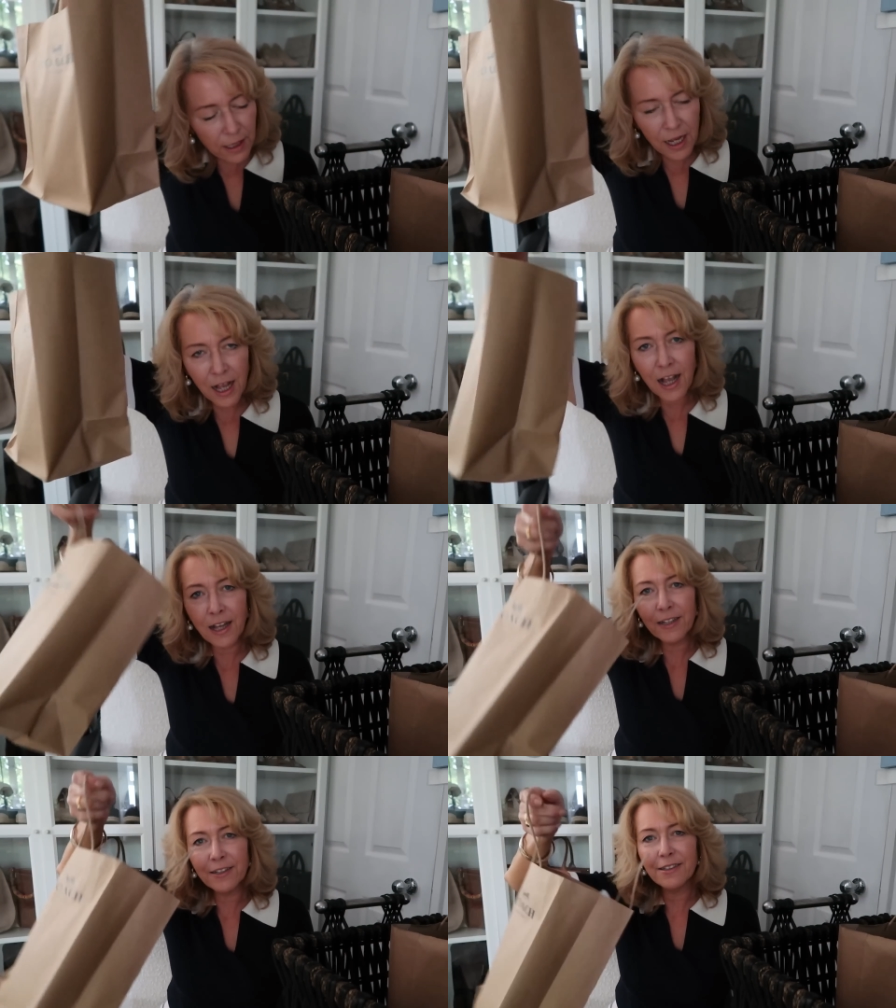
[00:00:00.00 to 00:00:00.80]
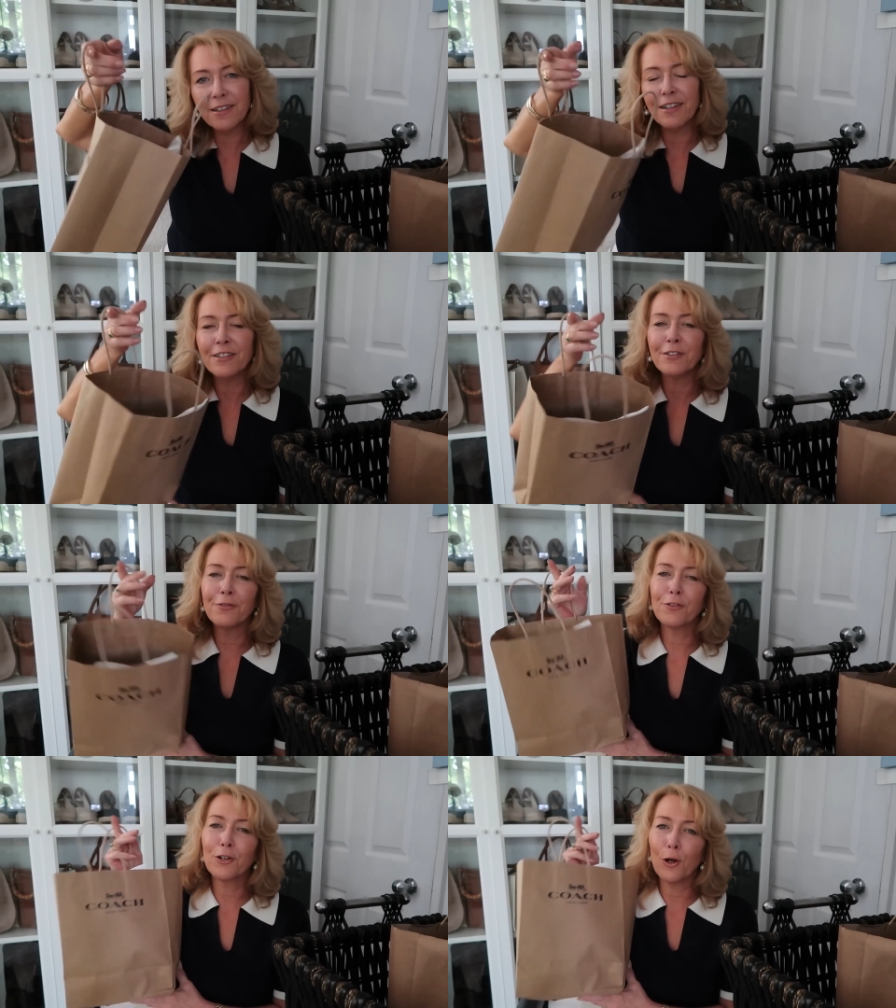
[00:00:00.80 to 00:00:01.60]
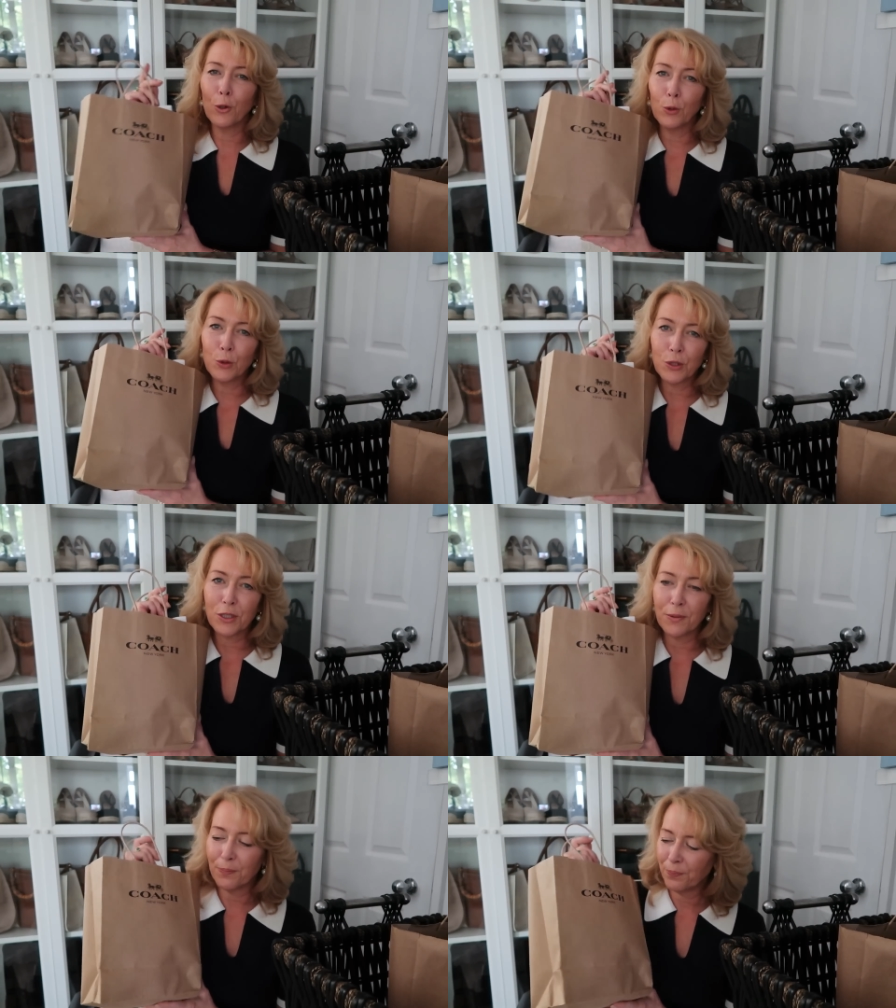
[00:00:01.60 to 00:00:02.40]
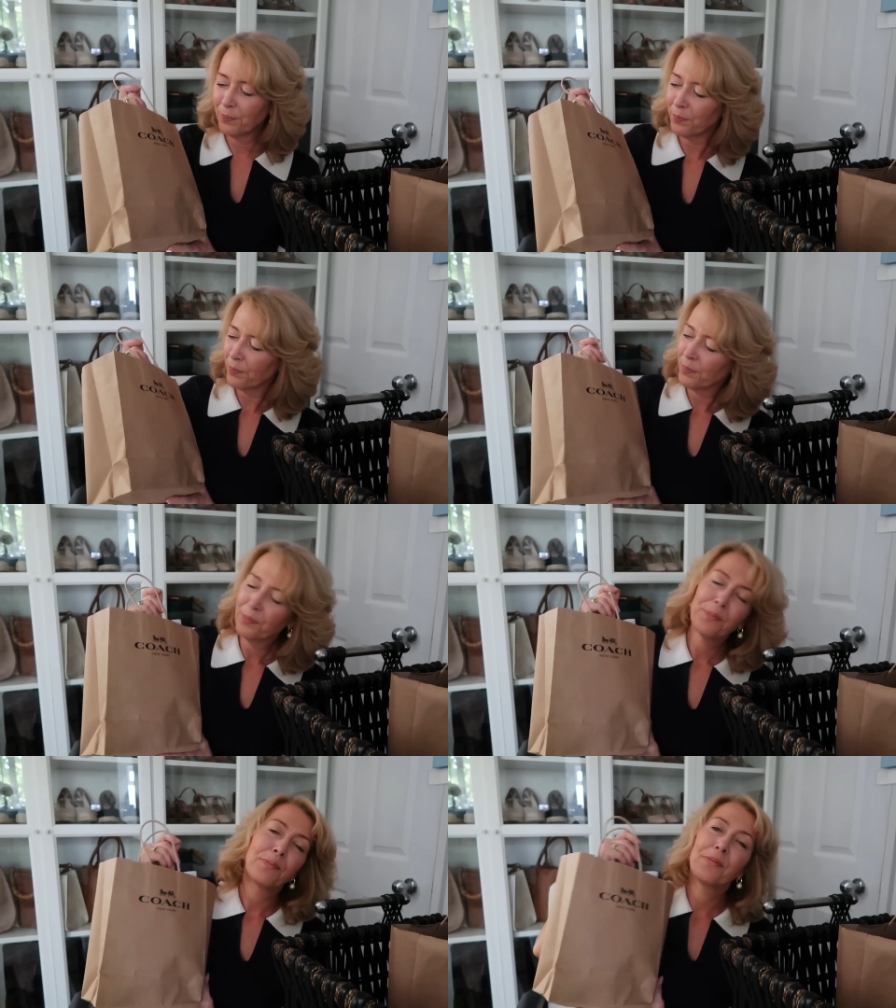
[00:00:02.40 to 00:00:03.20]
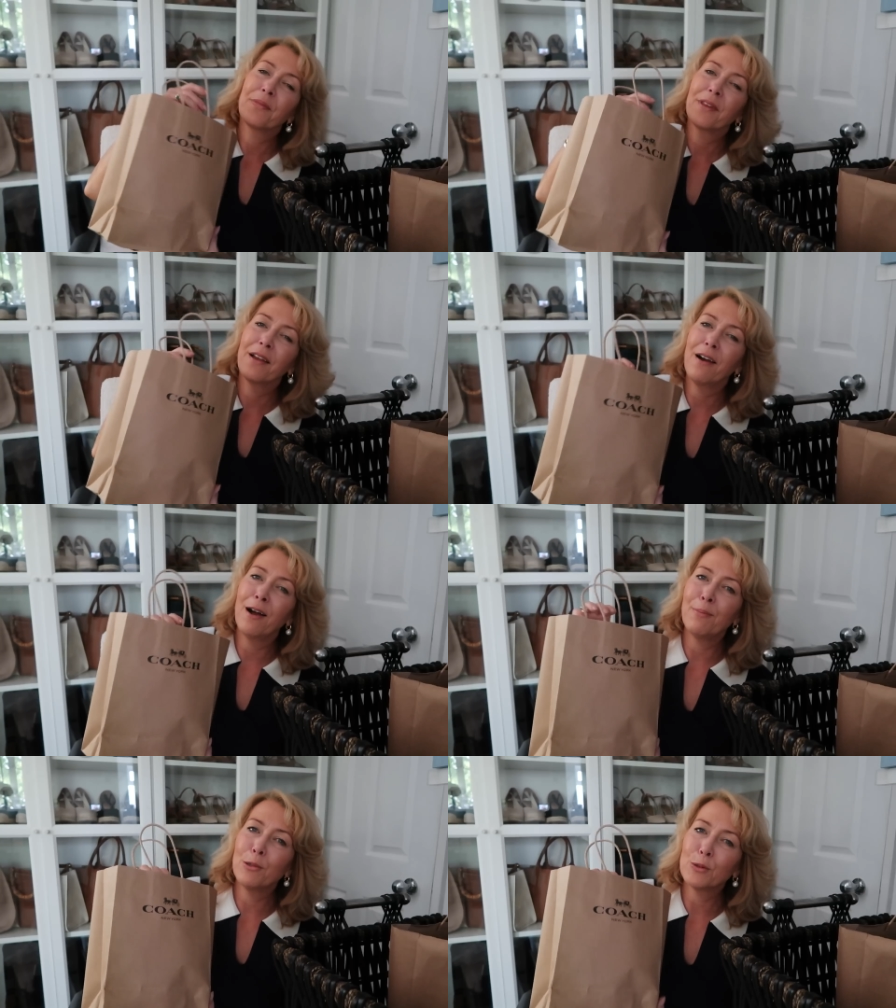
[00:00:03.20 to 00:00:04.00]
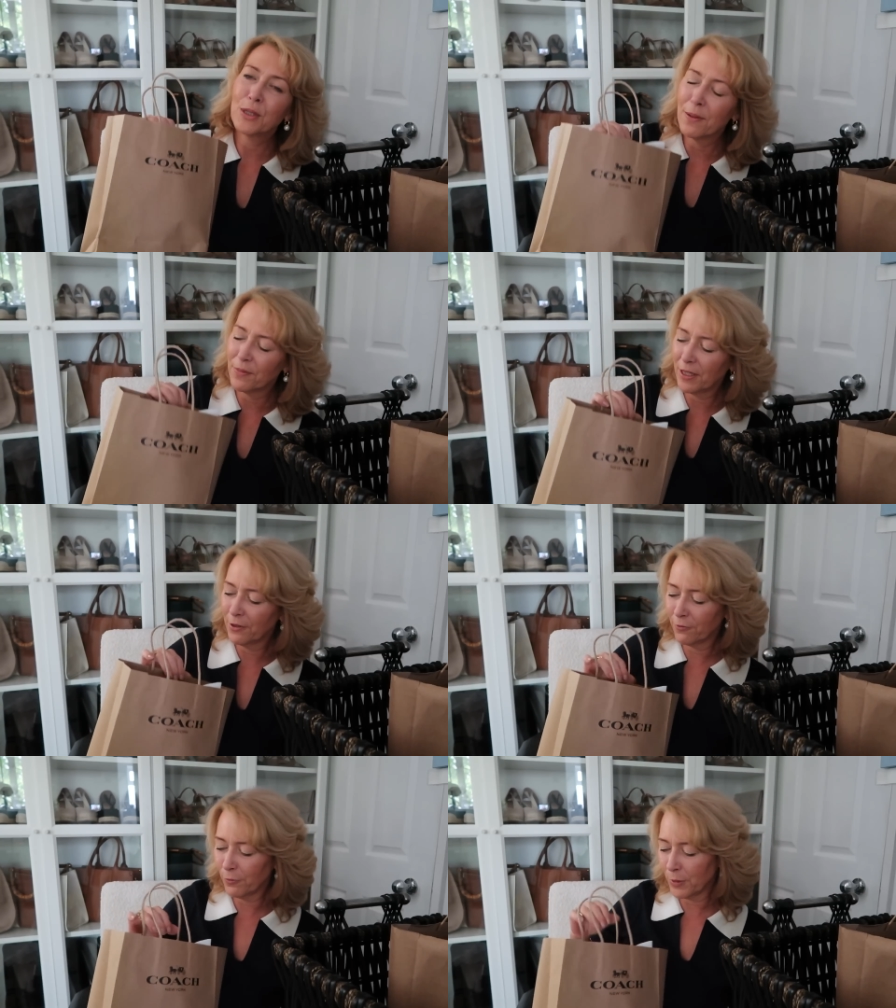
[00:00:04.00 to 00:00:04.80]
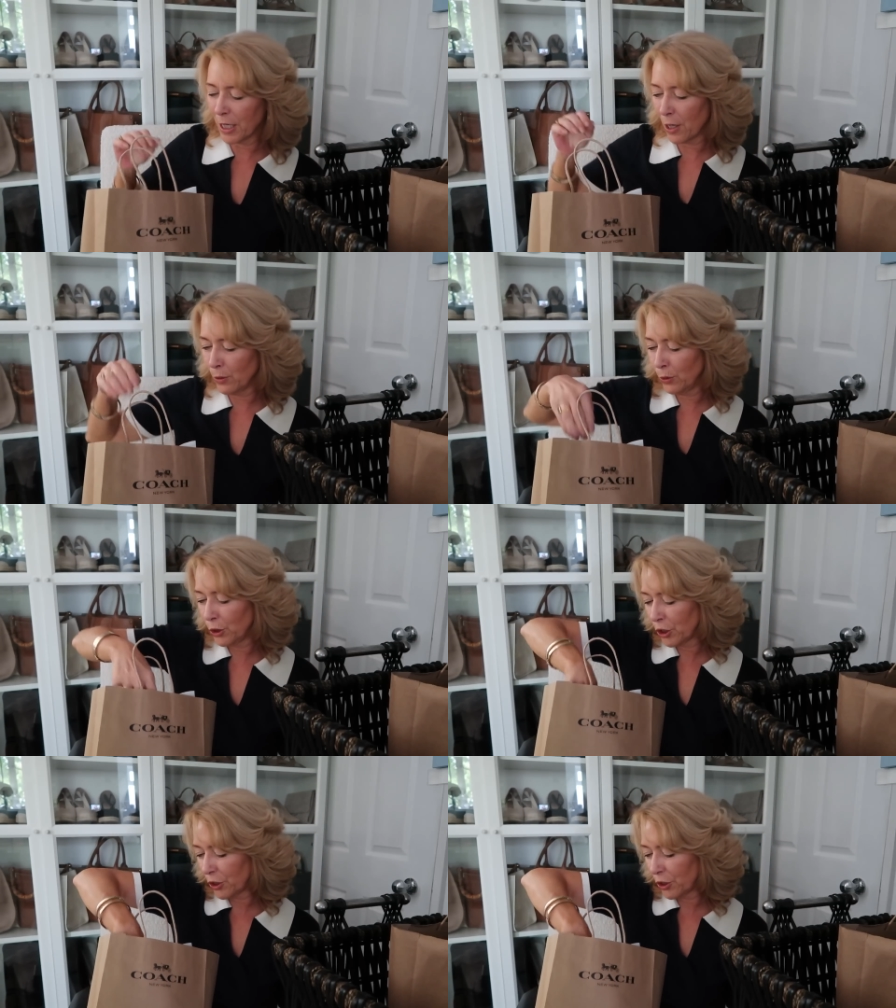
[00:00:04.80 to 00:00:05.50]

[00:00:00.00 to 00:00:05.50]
dun. And of course, I bought something from Coach.